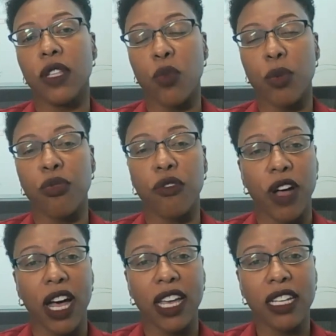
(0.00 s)
that we
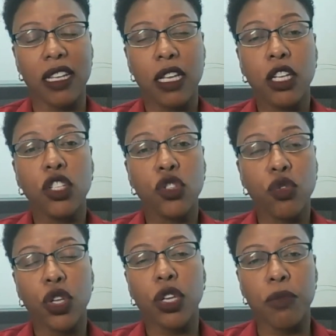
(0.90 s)
provide to
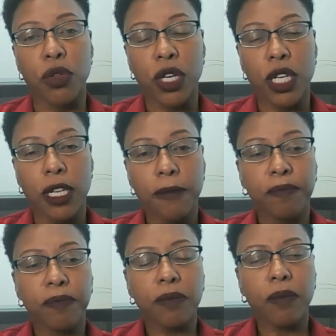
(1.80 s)
the community.
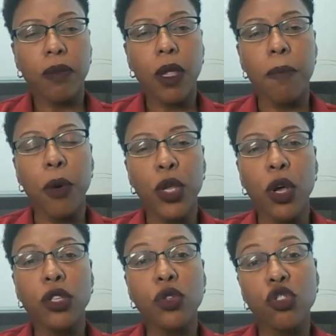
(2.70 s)
But we
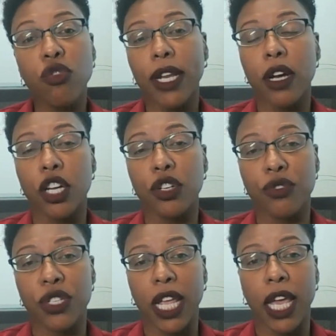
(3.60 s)
also try to
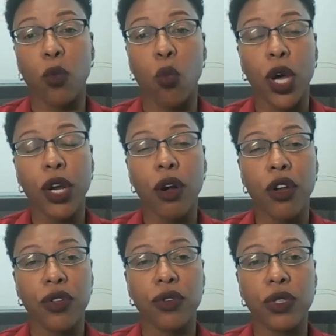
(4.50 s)
understand what are
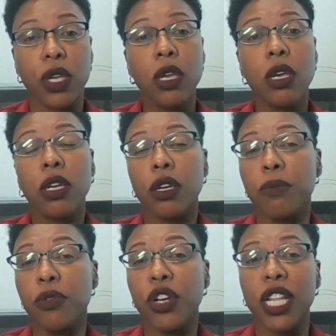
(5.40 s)
those
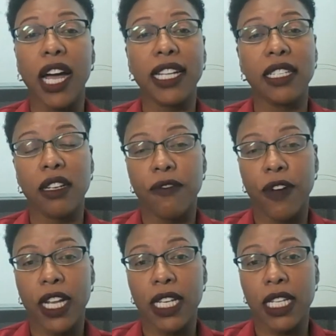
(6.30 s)
community
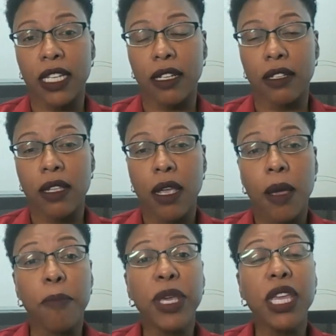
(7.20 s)
identified needs
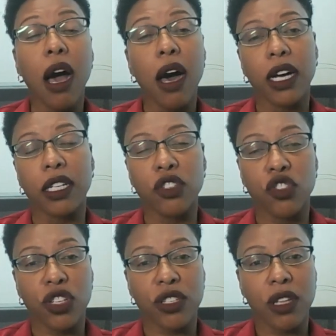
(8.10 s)
beyond
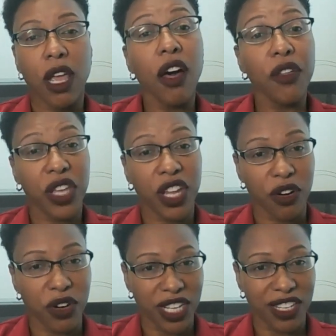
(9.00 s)
just
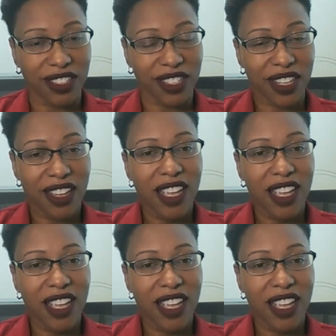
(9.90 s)
healthcare needs.